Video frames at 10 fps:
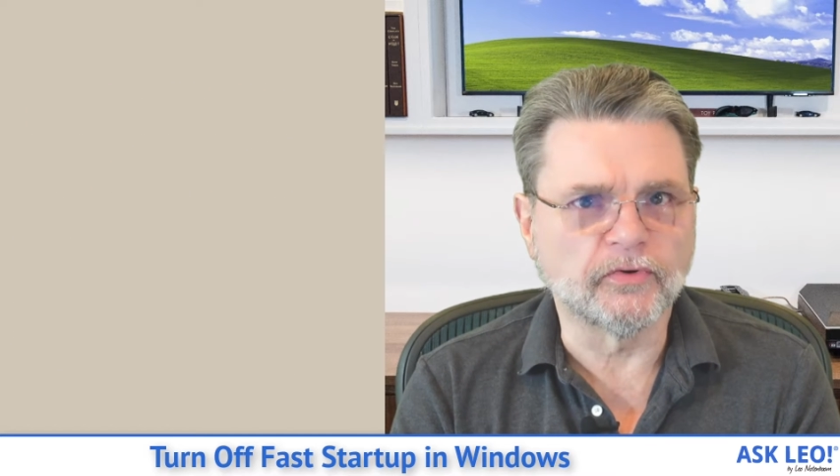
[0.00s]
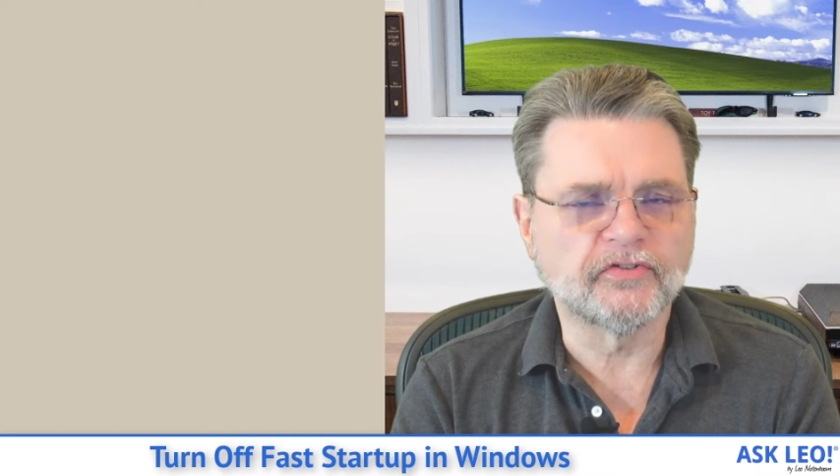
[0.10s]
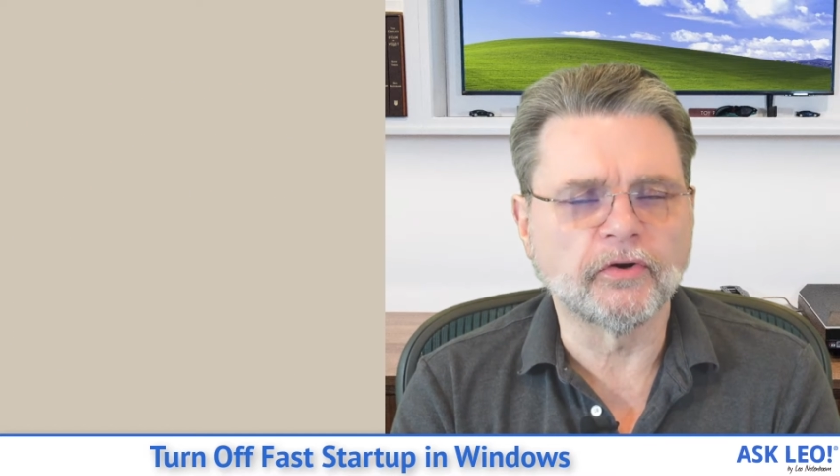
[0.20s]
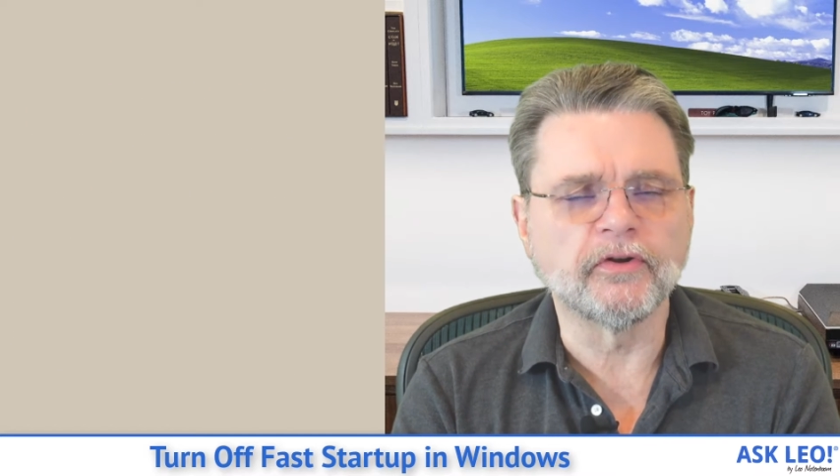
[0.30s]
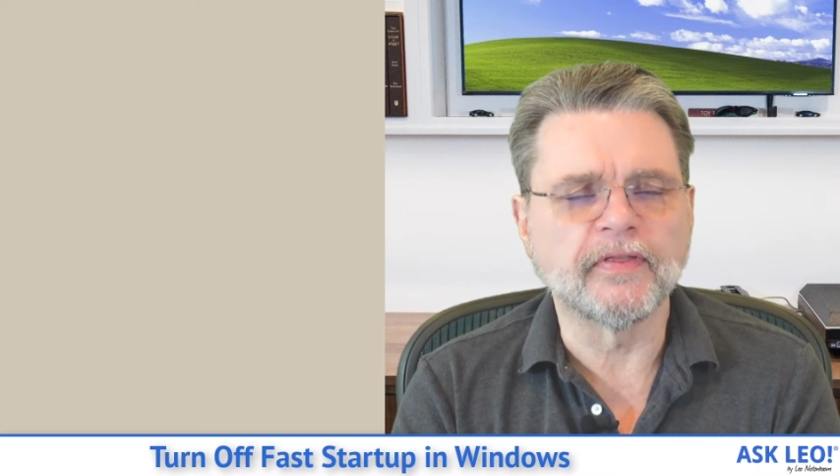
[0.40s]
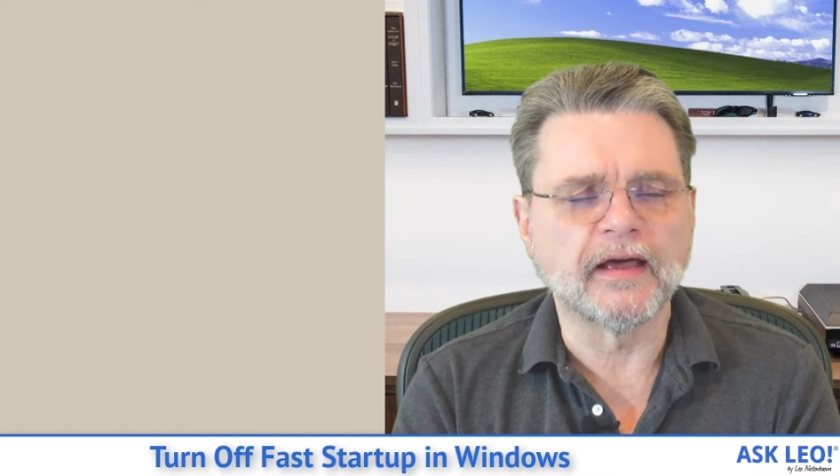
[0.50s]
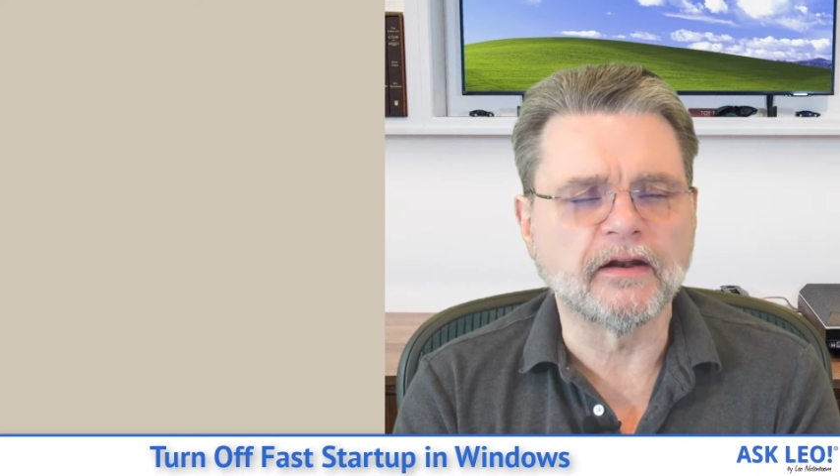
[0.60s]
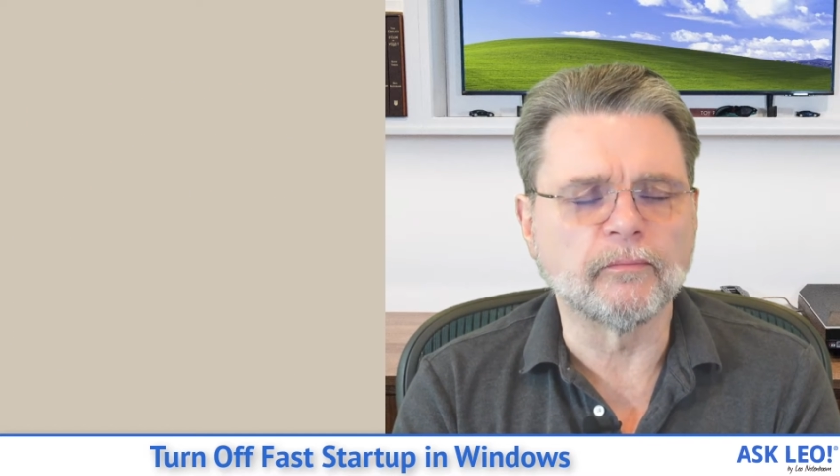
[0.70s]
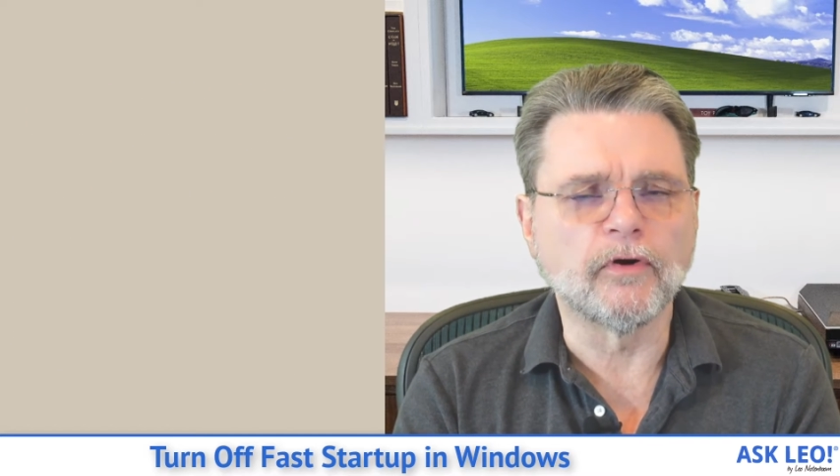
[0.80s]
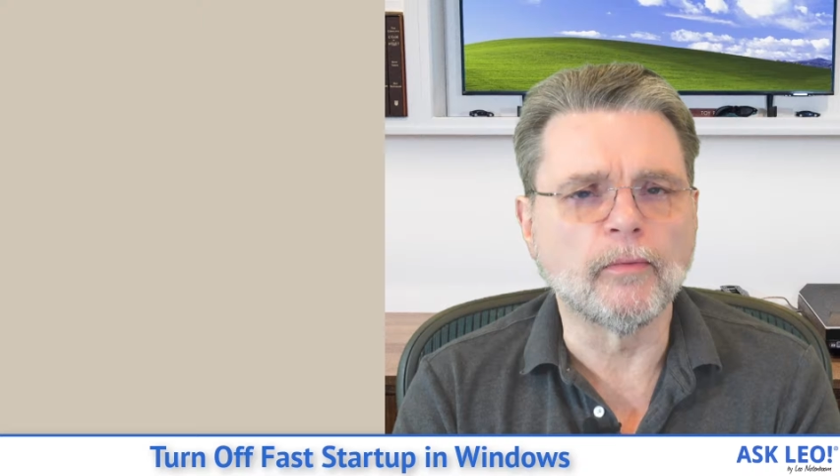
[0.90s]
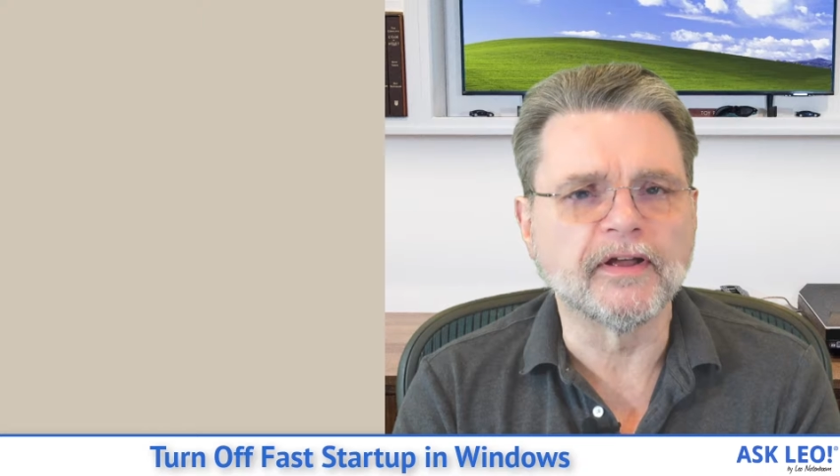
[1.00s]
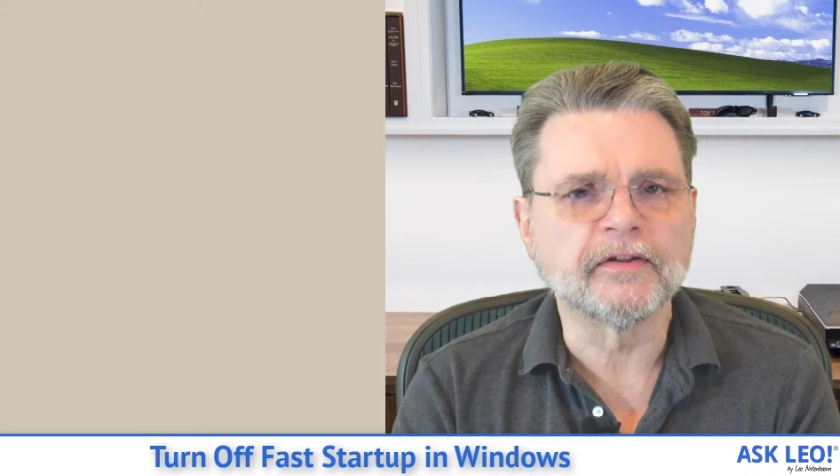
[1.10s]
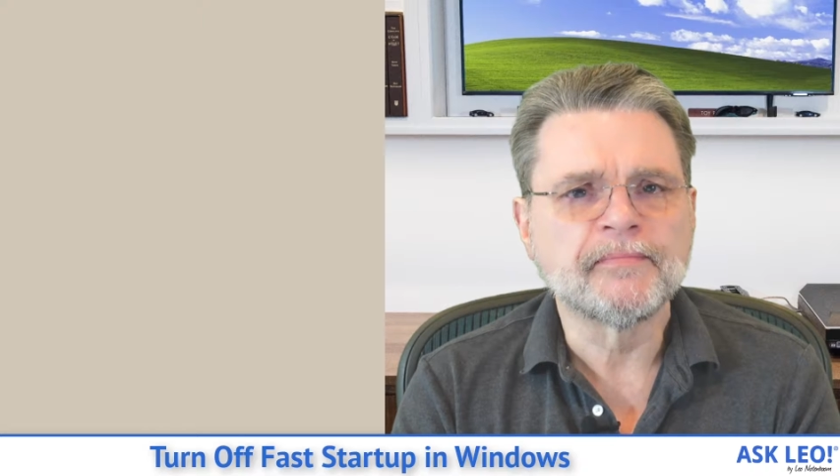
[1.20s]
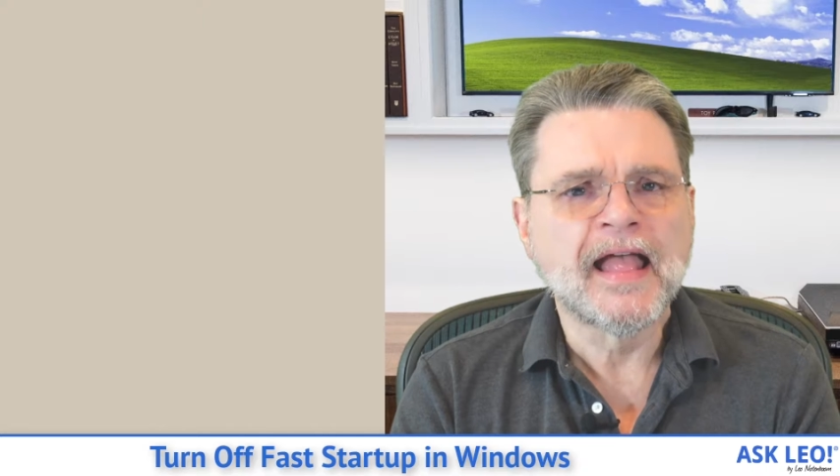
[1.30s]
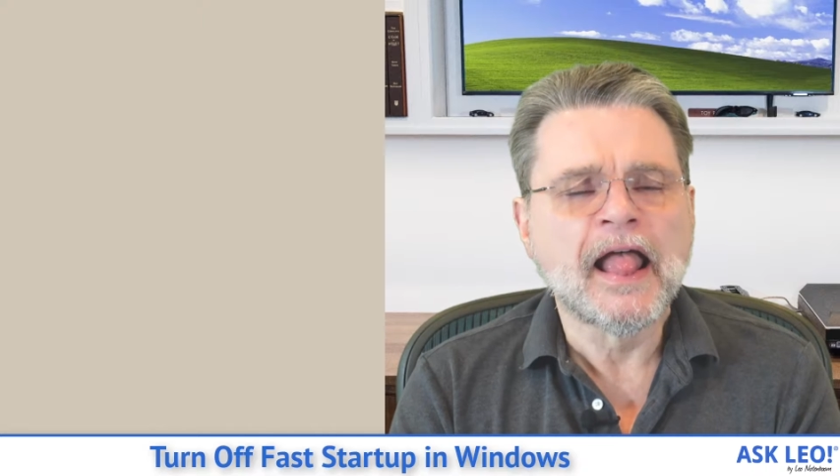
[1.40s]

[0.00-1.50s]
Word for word: We'll show you that in a moment.